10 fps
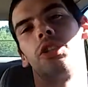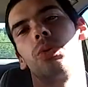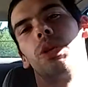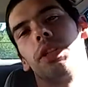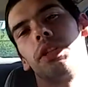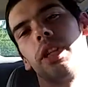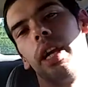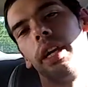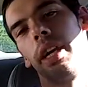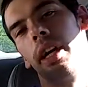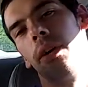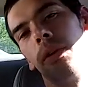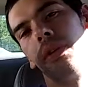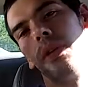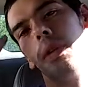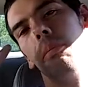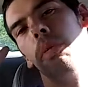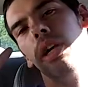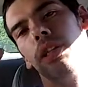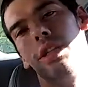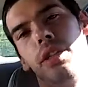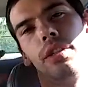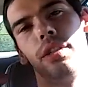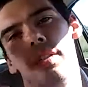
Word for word: is Trigger signing out. Peace!